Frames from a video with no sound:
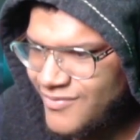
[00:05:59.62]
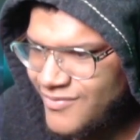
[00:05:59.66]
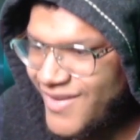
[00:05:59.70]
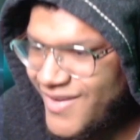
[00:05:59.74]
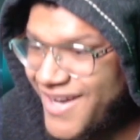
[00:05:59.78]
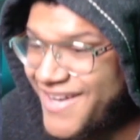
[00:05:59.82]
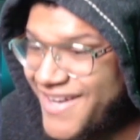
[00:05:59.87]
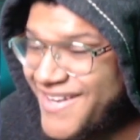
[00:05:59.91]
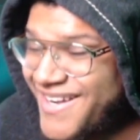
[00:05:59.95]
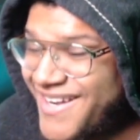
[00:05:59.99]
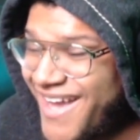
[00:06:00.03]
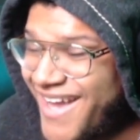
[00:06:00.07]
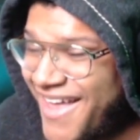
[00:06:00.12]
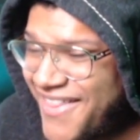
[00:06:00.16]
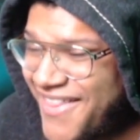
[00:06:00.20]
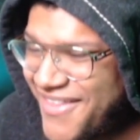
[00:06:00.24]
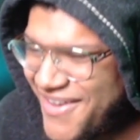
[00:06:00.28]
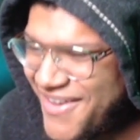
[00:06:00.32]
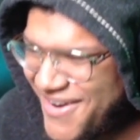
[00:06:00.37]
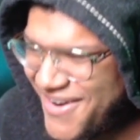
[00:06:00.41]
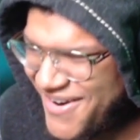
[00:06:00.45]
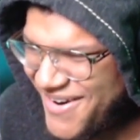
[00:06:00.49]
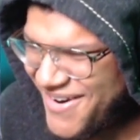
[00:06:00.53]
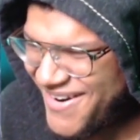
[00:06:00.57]

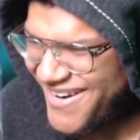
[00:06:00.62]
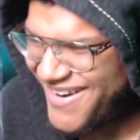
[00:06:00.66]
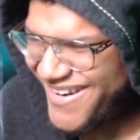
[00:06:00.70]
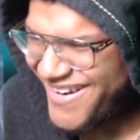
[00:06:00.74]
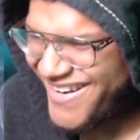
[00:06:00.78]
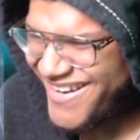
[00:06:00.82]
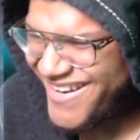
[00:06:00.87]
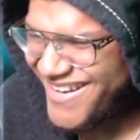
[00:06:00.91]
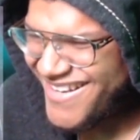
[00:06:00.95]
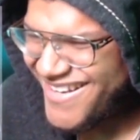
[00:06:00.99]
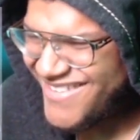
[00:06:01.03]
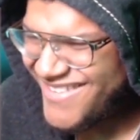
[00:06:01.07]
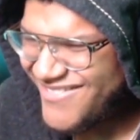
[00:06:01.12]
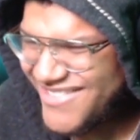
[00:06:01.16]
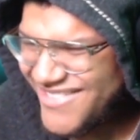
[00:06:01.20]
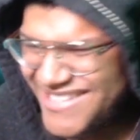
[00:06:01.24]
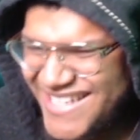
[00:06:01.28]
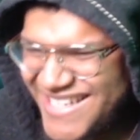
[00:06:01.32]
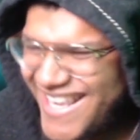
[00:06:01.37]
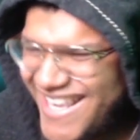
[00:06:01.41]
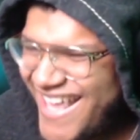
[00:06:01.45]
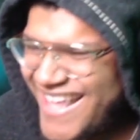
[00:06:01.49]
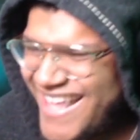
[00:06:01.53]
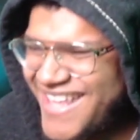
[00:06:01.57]
Another. Well,
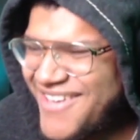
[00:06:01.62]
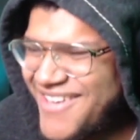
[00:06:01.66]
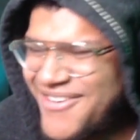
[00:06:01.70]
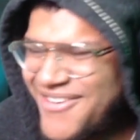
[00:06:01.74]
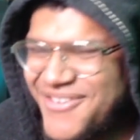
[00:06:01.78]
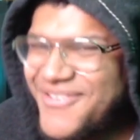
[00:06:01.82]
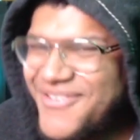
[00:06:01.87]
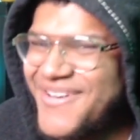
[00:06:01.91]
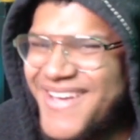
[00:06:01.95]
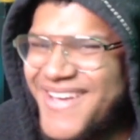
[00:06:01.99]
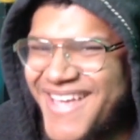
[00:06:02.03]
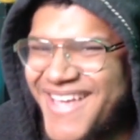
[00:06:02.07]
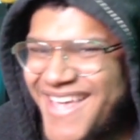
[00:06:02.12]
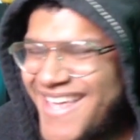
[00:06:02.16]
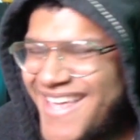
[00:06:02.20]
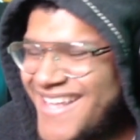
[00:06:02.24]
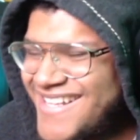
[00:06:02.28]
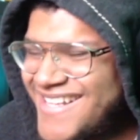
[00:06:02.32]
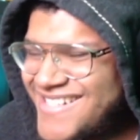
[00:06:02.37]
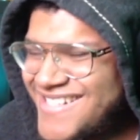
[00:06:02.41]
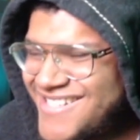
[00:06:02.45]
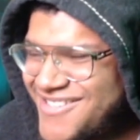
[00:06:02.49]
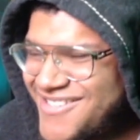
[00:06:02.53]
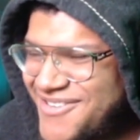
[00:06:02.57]
she can't heal you
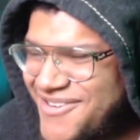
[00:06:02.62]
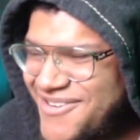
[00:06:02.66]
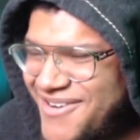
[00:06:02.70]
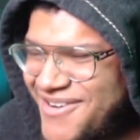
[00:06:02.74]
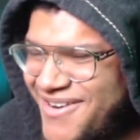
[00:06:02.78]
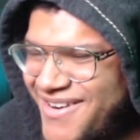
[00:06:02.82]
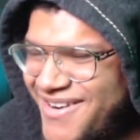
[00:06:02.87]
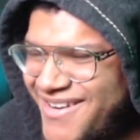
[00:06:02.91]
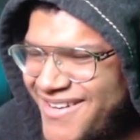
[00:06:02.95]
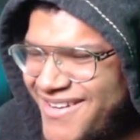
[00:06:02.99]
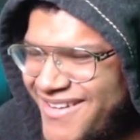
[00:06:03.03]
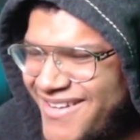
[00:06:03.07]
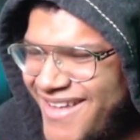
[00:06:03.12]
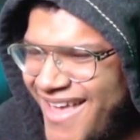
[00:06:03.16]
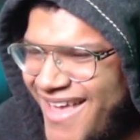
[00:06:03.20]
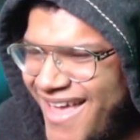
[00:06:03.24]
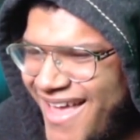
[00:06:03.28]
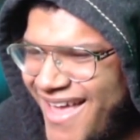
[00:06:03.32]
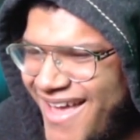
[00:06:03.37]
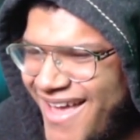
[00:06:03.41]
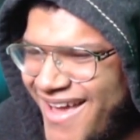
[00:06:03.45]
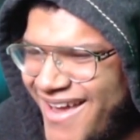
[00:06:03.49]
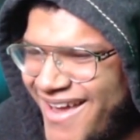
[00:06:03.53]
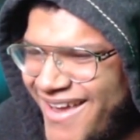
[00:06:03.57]
again, so you're gonna
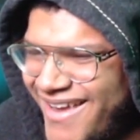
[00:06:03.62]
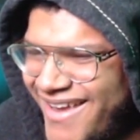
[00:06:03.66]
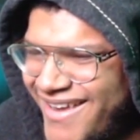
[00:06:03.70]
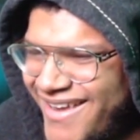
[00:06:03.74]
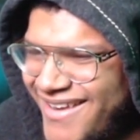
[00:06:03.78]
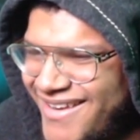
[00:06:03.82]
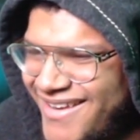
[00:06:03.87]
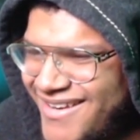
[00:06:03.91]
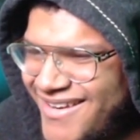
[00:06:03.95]
die.